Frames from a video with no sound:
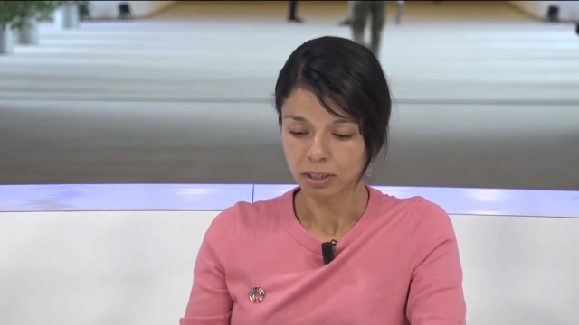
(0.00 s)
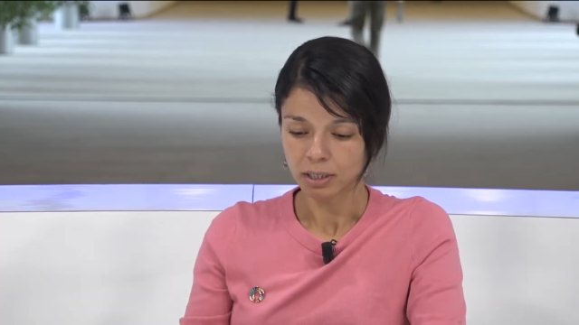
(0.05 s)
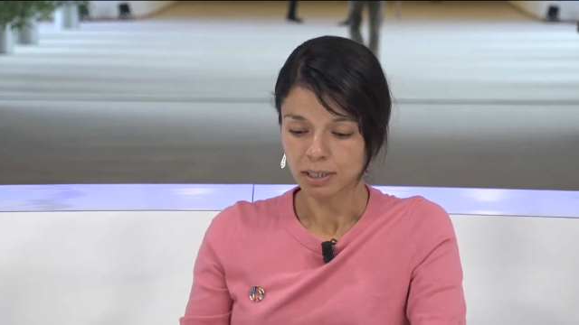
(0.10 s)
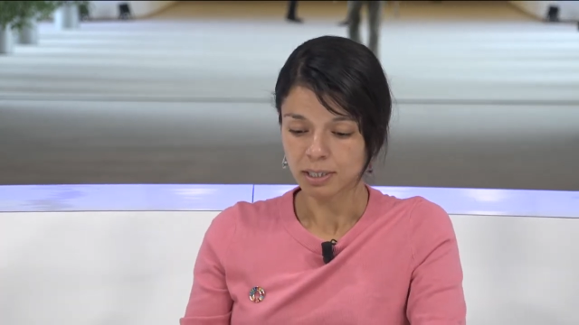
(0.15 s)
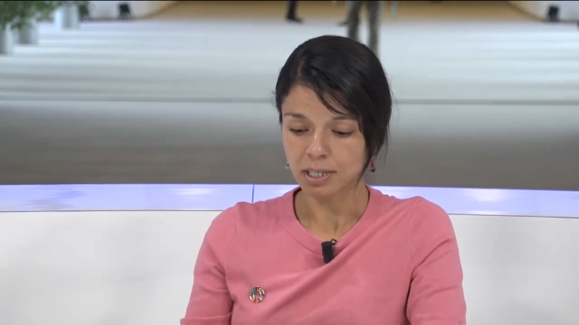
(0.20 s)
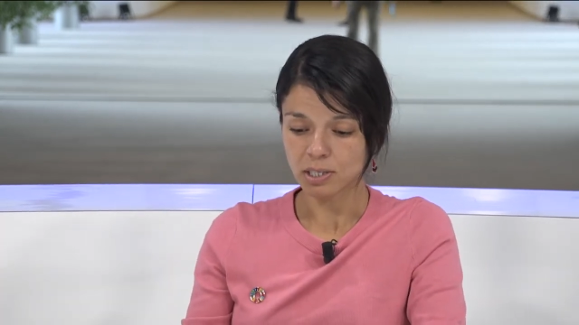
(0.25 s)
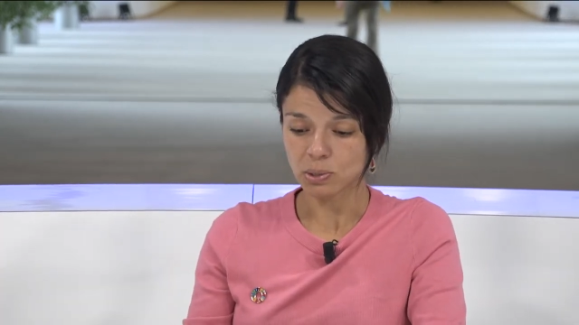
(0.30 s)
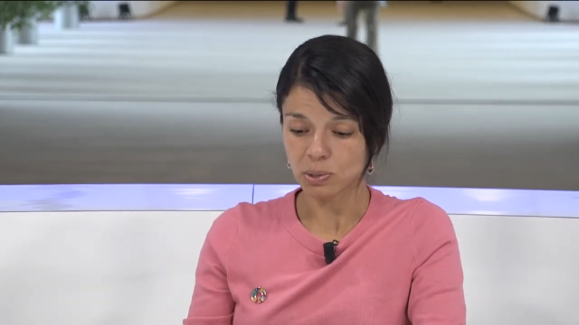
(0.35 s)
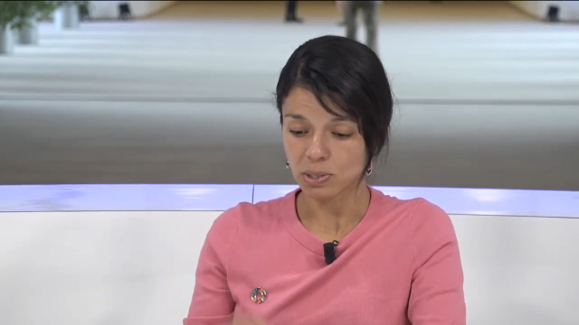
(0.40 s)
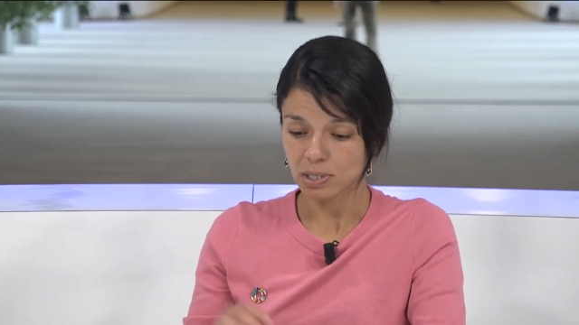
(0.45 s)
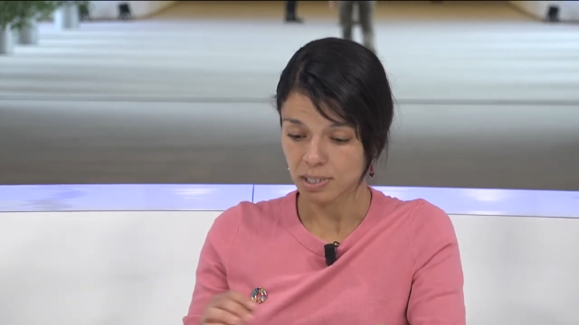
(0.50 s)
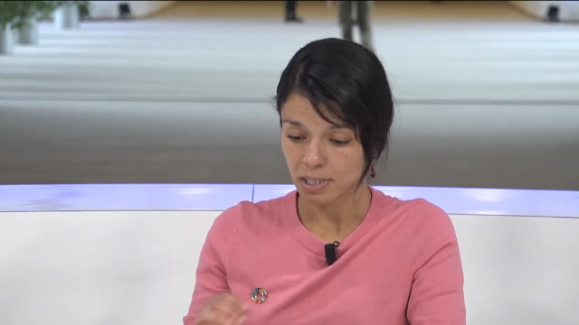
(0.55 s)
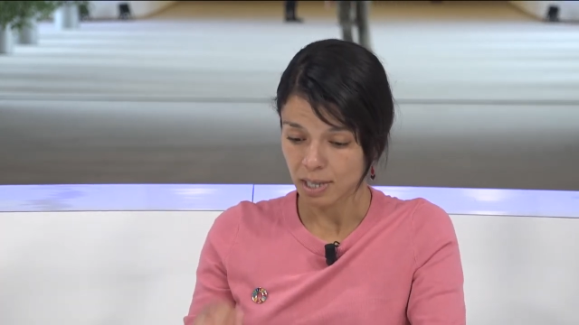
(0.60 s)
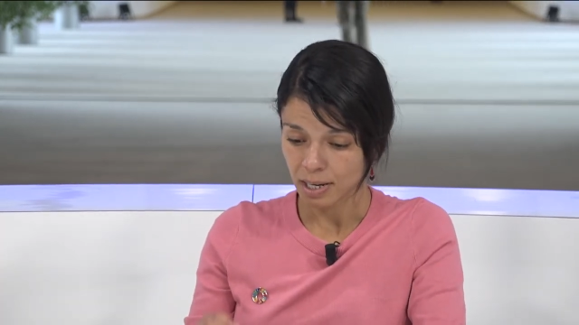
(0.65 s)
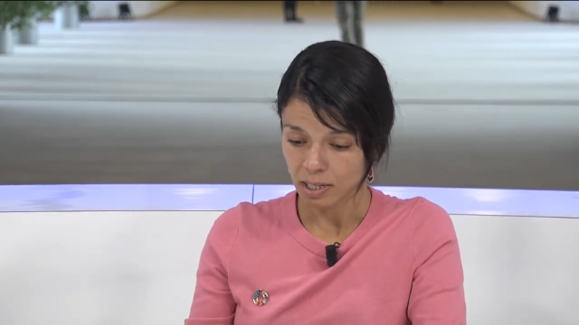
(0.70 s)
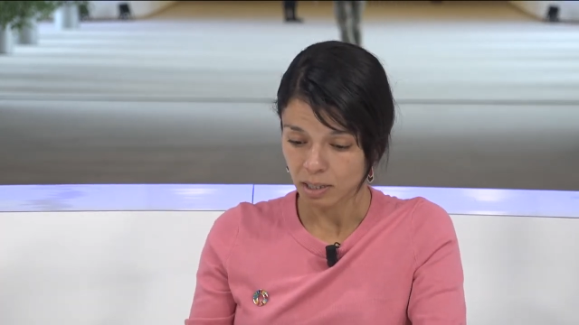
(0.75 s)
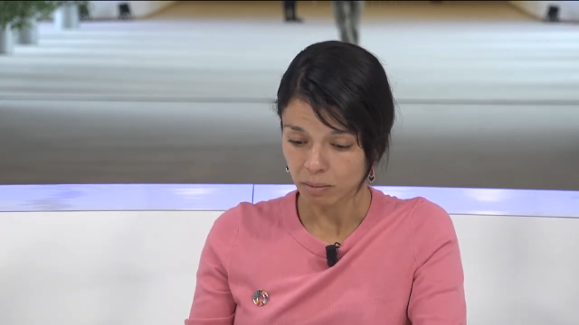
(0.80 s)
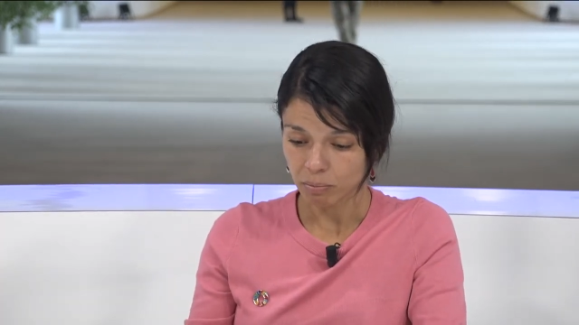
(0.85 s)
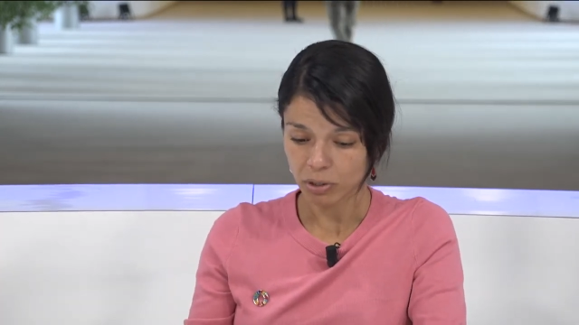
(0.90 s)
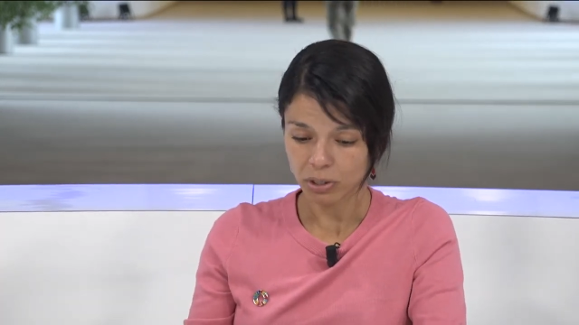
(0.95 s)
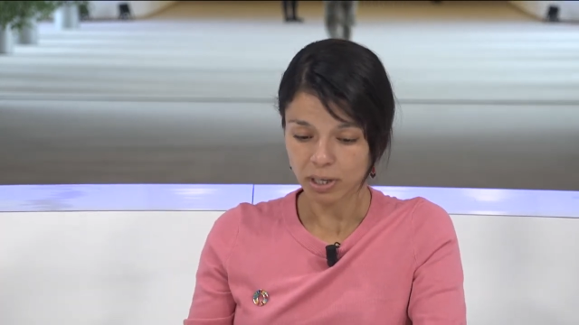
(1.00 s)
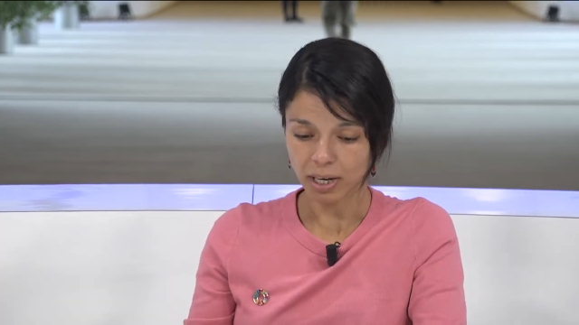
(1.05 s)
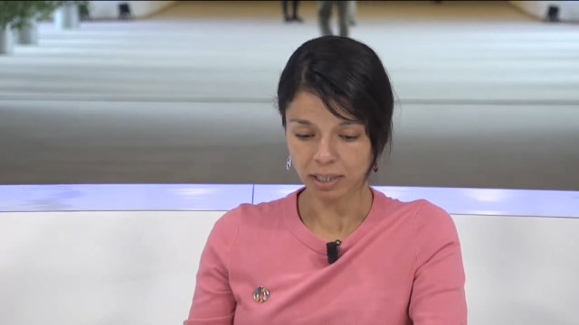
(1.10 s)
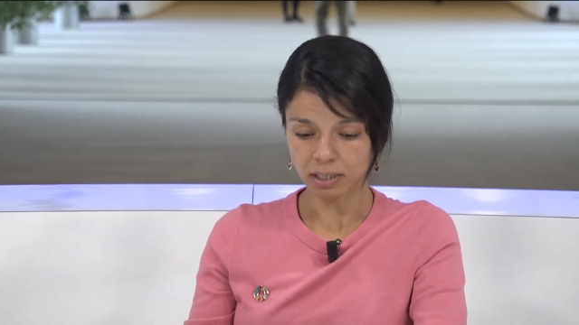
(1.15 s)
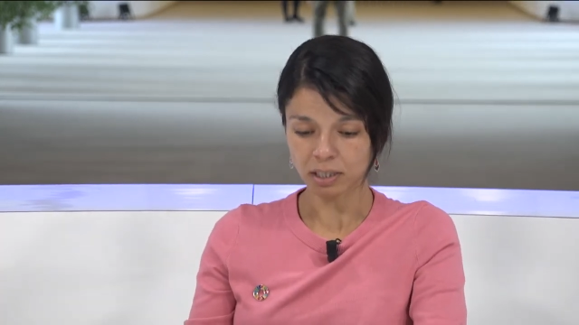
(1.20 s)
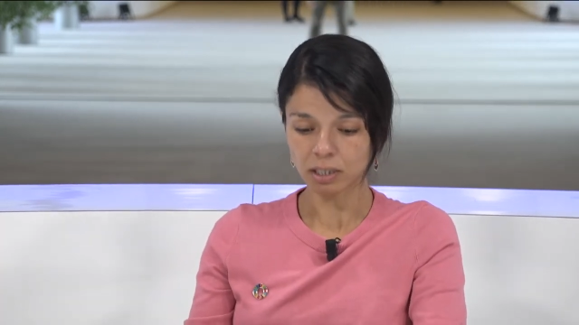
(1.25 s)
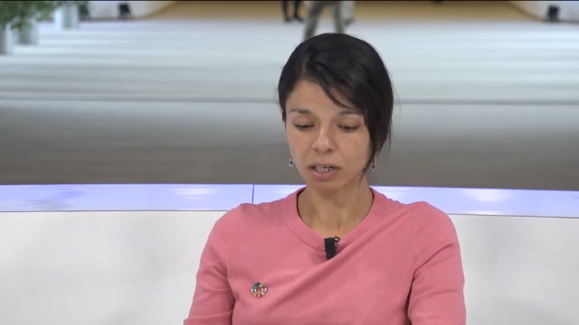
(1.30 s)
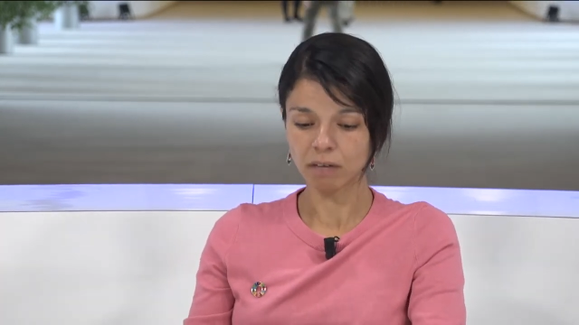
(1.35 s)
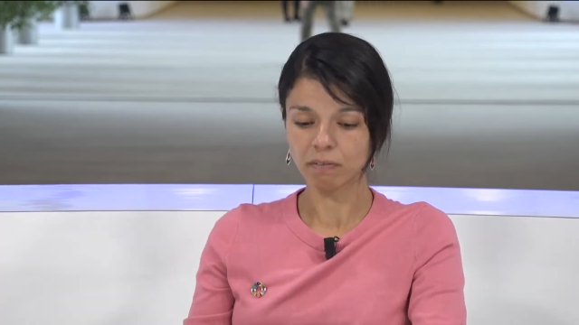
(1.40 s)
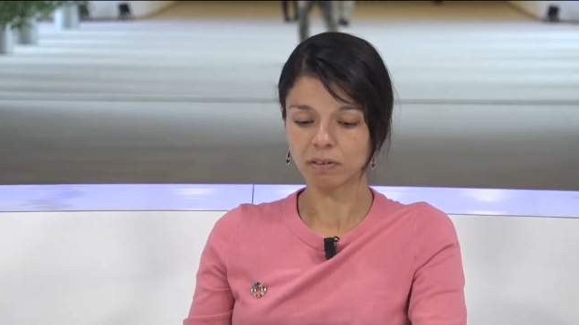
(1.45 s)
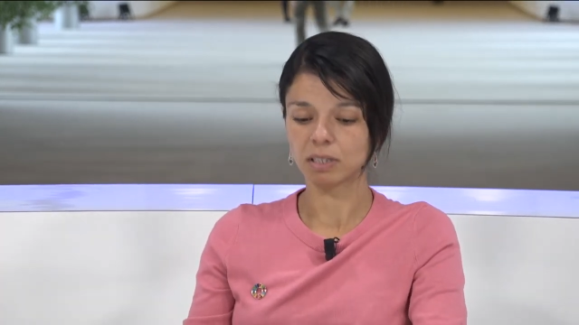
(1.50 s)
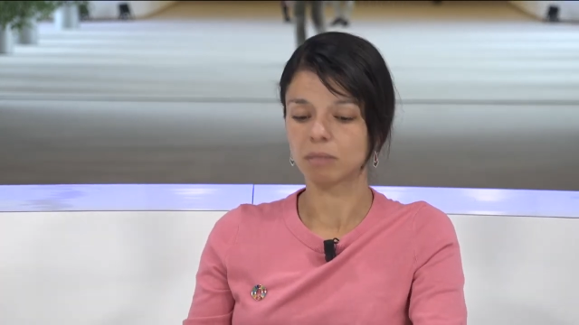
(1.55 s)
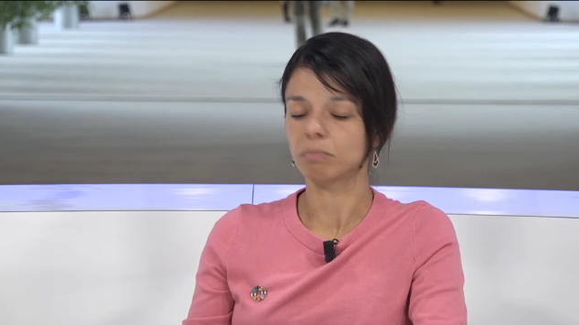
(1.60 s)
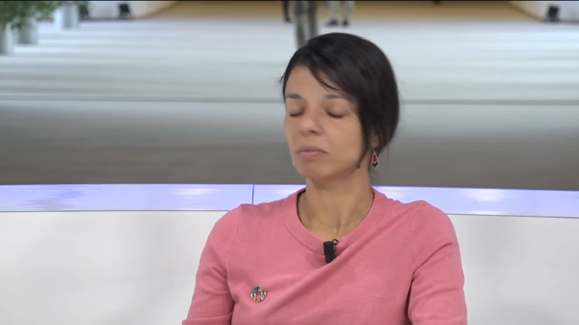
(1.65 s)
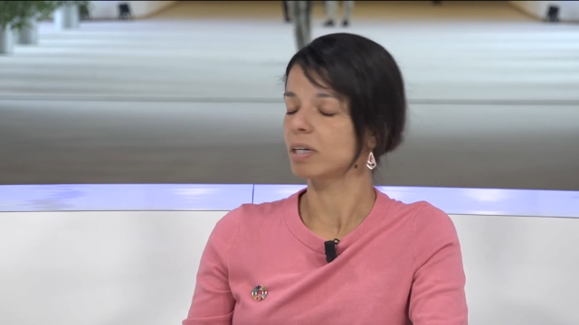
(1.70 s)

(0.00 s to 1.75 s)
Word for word: the sustainable and innovative